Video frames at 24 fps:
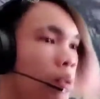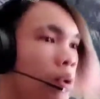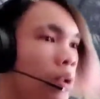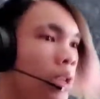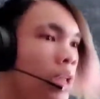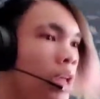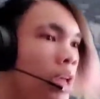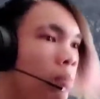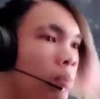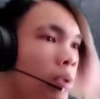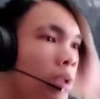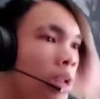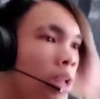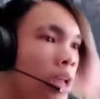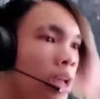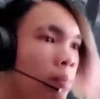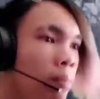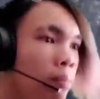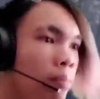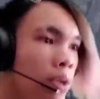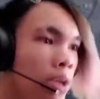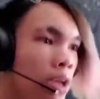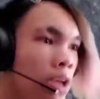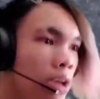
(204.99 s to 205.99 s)
Hello. Hello,
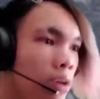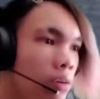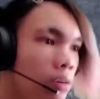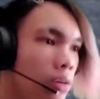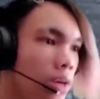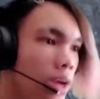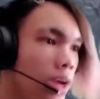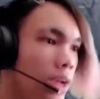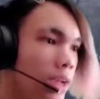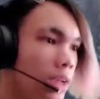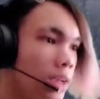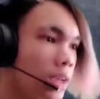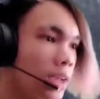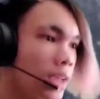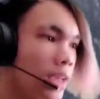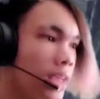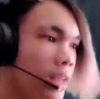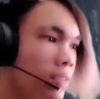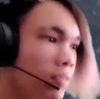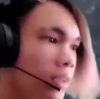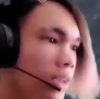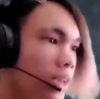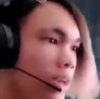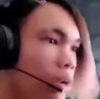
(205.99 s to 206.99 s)
hello, up. I
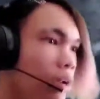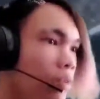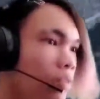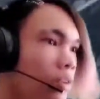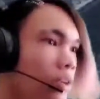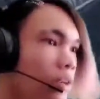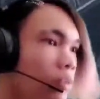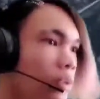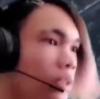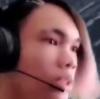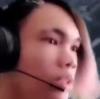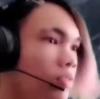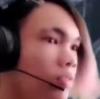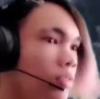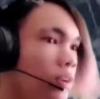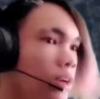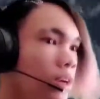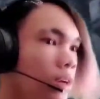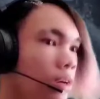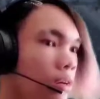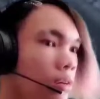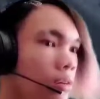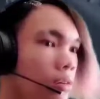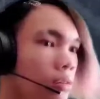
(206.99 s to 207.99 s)
can't even get over. What the
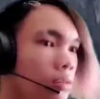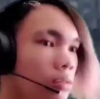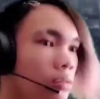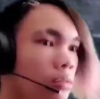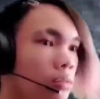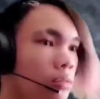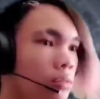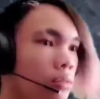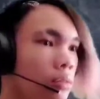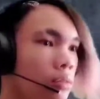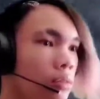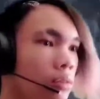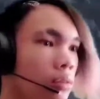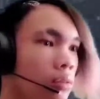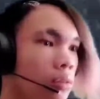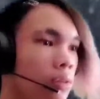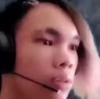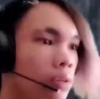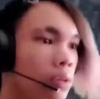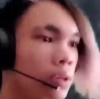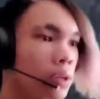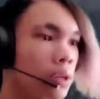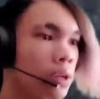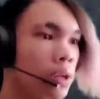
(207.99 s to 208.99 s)
fuck?
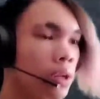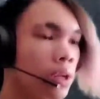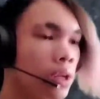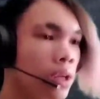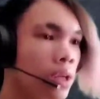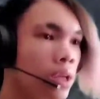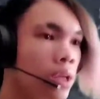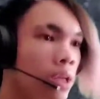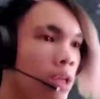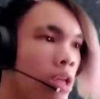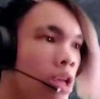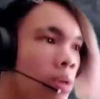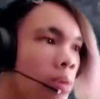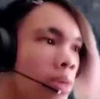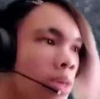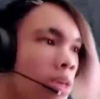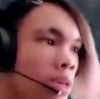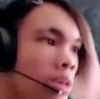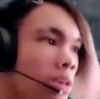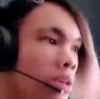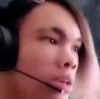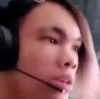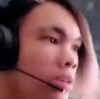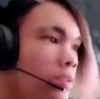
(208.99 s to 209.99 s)

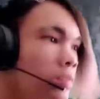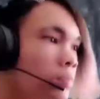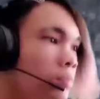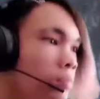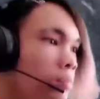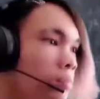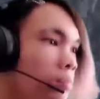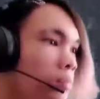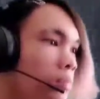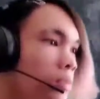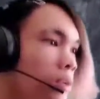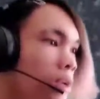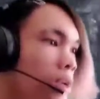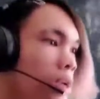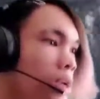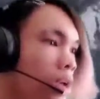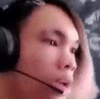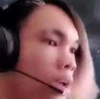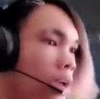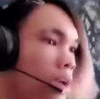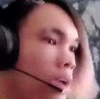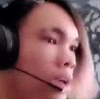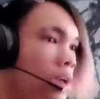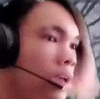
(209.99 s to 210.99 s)
I,
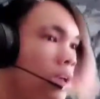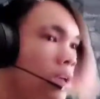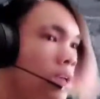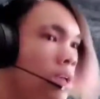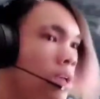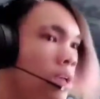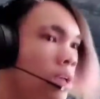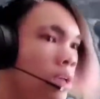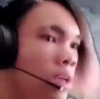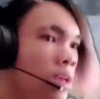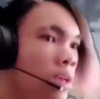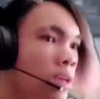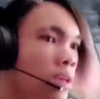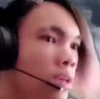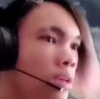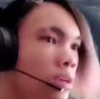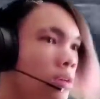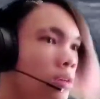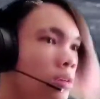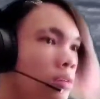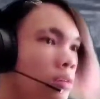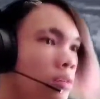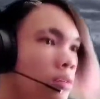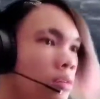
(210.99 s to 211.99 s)
I,
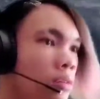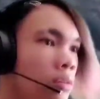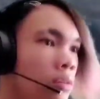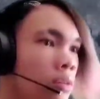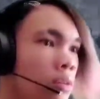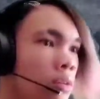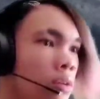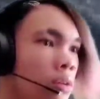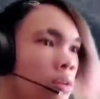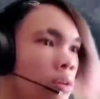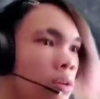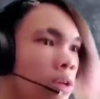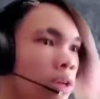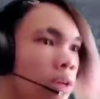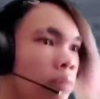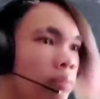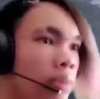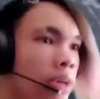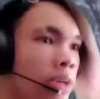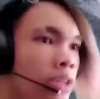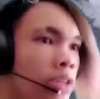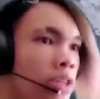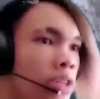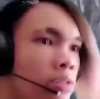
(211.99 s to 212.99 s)

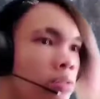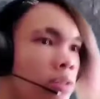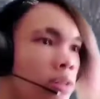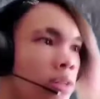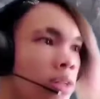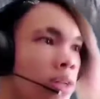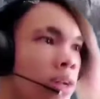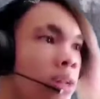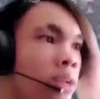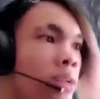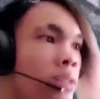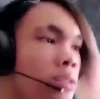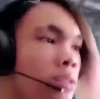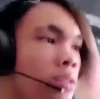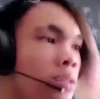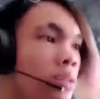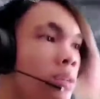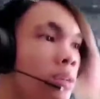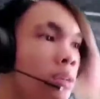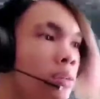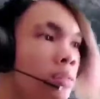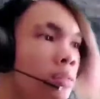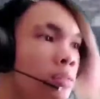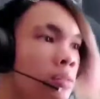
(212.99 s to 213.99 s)
I just reclined and
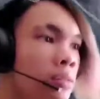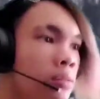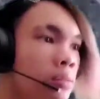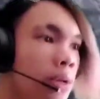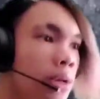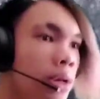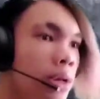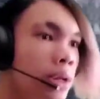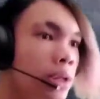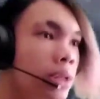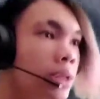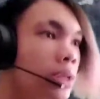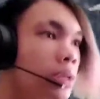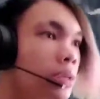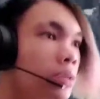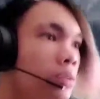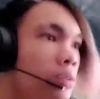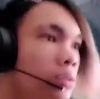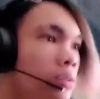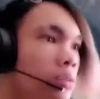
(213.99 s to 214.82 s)
see it within honor.